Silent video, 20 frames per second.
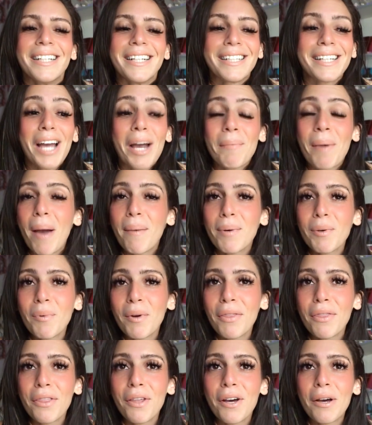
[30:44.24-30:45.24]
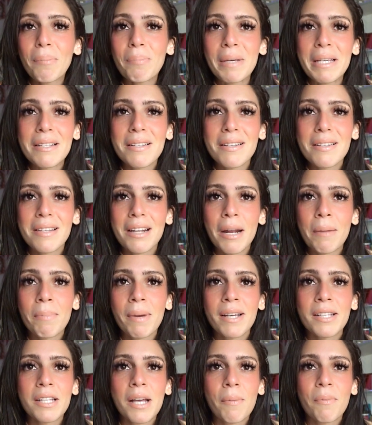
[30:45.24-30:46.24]
yeah, I'm happy with the pieces that I
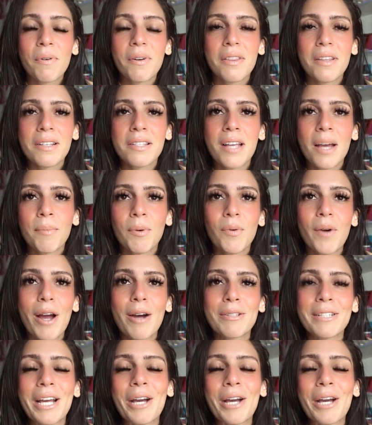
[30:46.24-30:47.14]
picked up for this time around.